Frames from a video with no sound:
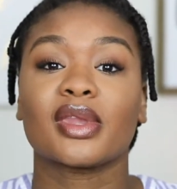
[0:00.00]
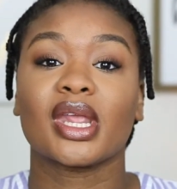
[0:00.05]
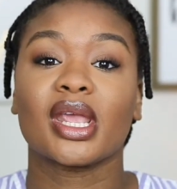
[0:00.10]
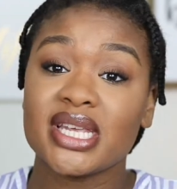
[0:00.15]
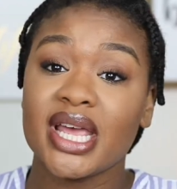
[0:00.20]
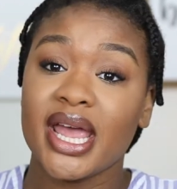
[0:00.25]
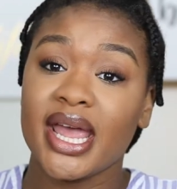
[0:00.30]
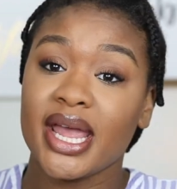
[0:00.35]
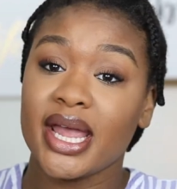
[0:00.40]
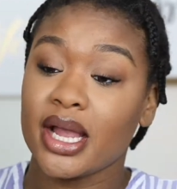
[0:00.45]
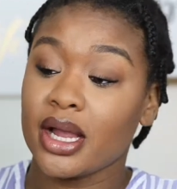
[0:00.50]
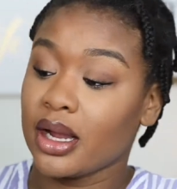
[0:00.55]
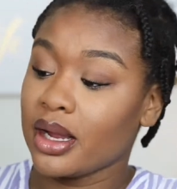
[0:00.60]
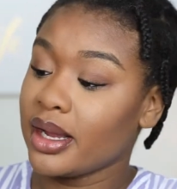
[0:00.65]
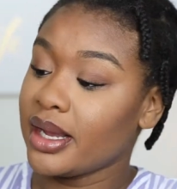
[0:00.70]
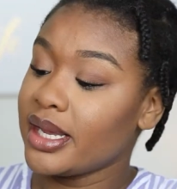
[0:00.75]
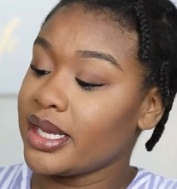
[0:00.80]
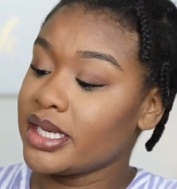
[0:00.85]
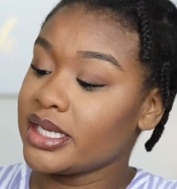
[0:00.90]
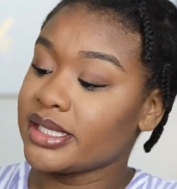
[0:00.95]
this
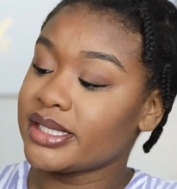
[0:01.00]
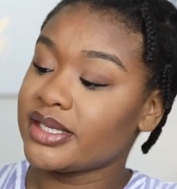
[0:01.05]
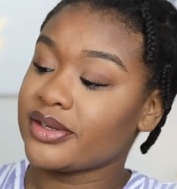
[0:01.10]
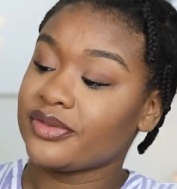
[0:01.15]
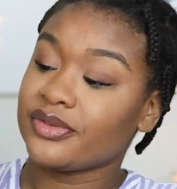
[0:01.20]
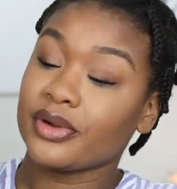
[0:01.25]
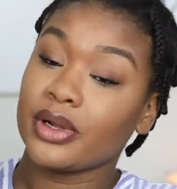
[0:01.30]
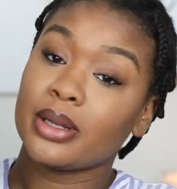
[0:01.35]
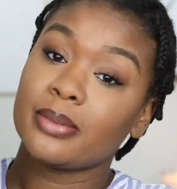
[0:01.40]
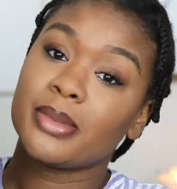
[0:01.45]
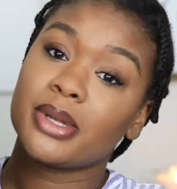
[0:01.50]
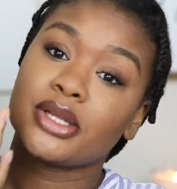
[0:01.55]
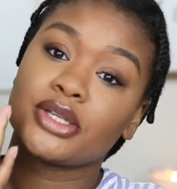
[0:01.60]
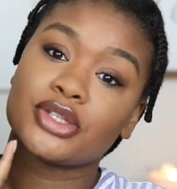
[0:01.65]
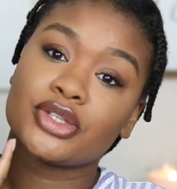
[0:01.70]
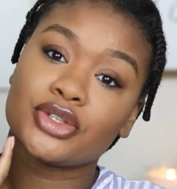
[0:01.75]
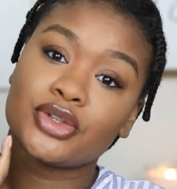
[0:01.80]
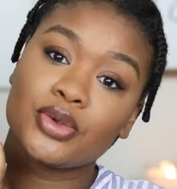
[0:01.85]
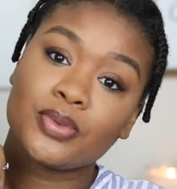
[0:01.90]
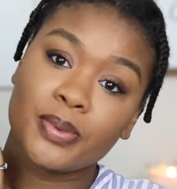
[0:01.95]
hair is from
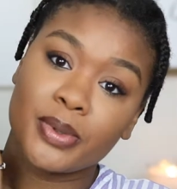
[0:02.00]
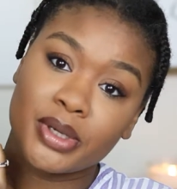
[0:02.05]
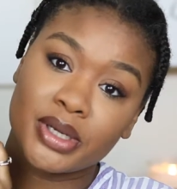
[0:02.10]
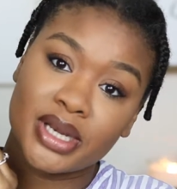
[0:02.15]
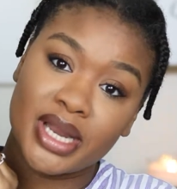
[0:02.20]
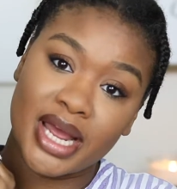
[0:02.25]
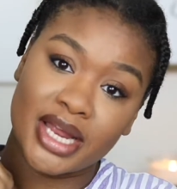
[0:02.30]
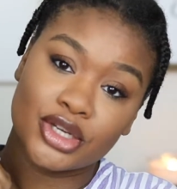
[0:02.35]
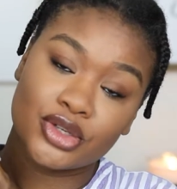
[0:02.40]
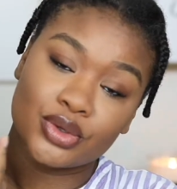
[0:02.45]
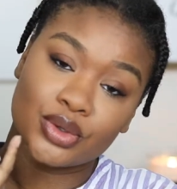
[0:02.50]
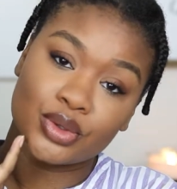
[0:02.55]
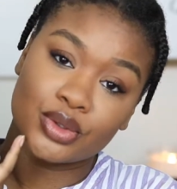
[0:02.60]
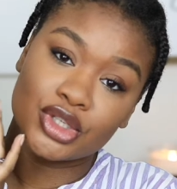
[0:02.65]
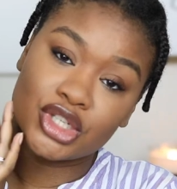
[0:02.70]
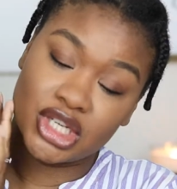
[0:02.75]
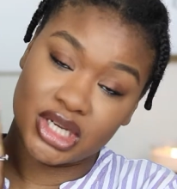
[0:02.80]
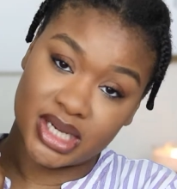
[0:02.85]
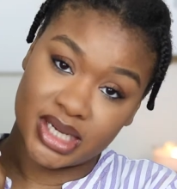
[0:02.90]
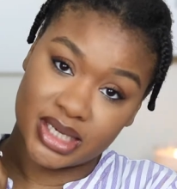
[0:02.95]

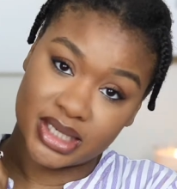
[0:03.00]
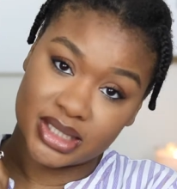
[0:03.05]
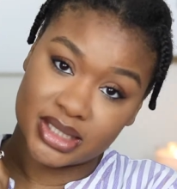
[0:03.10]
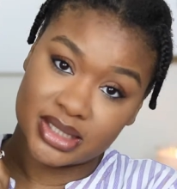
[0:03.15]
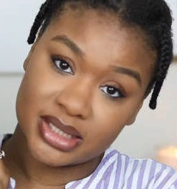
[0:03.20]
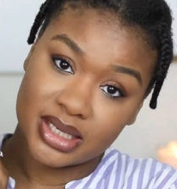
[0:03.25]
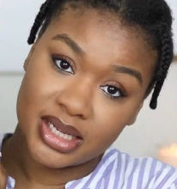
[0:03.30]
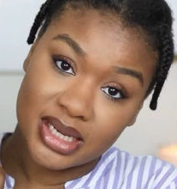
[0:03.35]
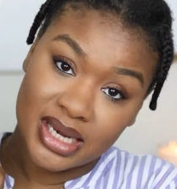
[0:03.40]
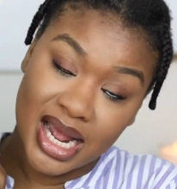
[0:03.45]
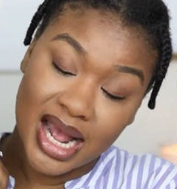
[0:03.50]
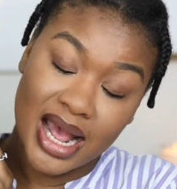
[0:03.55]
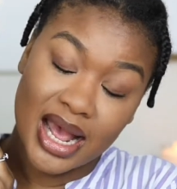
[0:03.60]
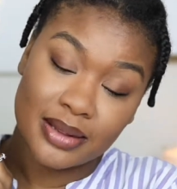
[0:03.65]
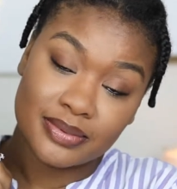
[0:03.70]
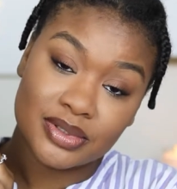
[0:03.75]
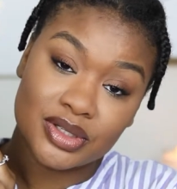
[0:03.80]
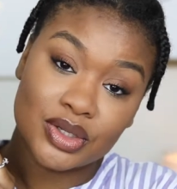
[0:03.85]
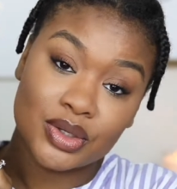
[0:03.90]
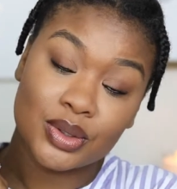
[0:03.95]
Supernatural Chicks, and I
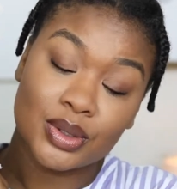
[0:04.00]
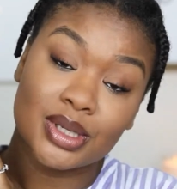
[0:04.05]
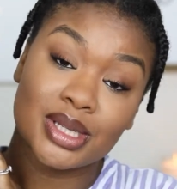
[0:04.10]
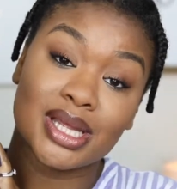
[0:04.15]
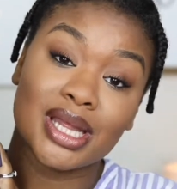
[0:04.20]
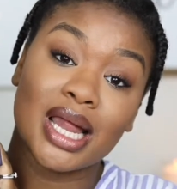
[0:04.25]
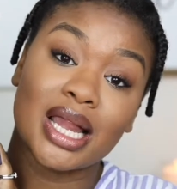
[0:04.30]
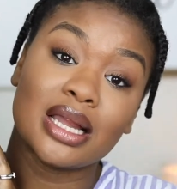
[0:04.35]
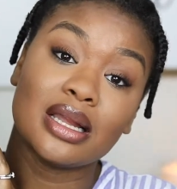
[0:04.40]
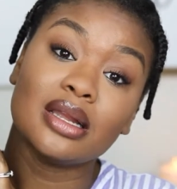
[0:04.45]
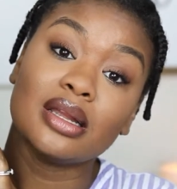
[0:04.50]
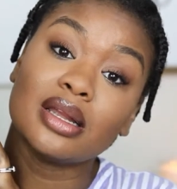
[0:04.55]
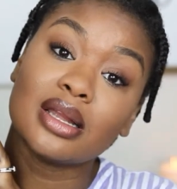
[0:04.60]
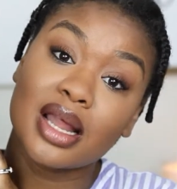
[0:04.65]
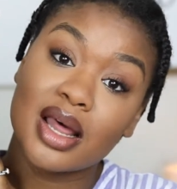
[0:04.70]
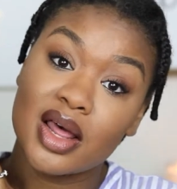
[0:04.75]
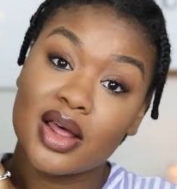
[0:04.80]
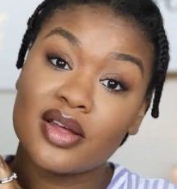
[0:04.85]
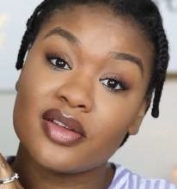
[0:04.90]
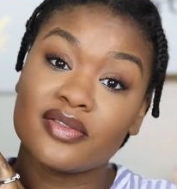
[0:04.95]
absolutely
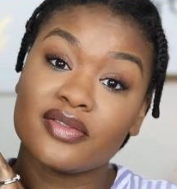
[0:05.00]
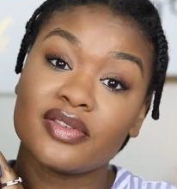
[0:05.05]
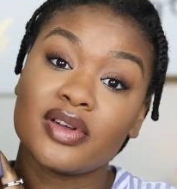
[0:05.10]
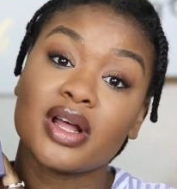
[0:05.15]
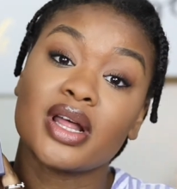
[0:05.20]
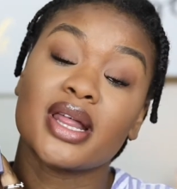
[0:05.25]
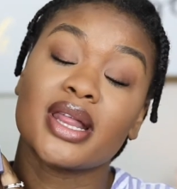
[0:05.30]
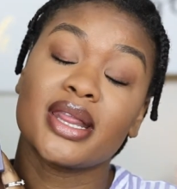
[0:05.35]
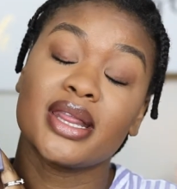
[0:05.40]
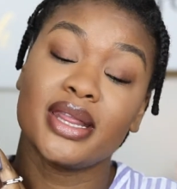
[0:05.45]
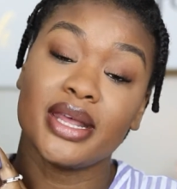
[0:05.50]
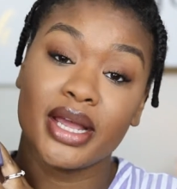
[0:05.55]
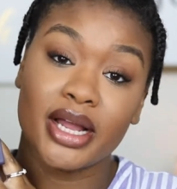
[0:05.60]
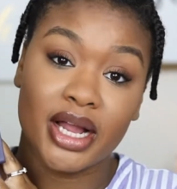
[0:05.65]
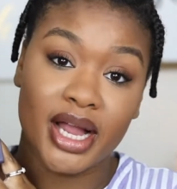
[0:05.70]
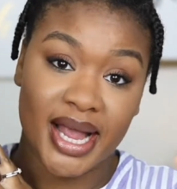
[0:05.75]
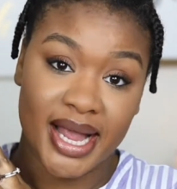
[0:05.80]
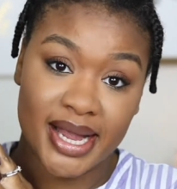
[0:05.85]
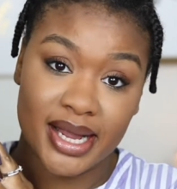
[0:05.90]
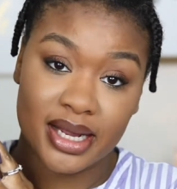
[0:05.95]
love
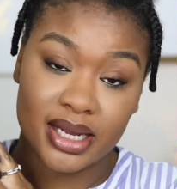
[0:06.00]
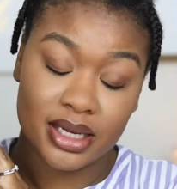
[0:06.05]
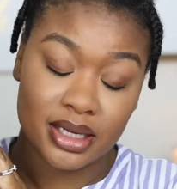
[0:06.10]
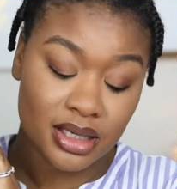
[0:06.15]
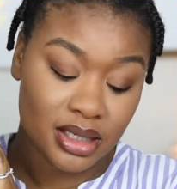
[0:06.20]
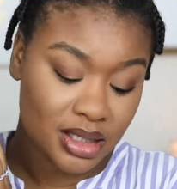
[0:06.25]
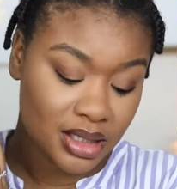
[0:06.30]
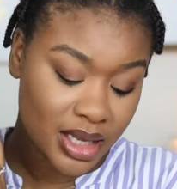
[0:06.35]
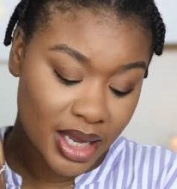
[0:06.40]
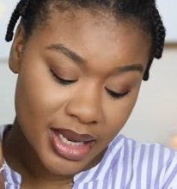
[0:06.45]
their hair.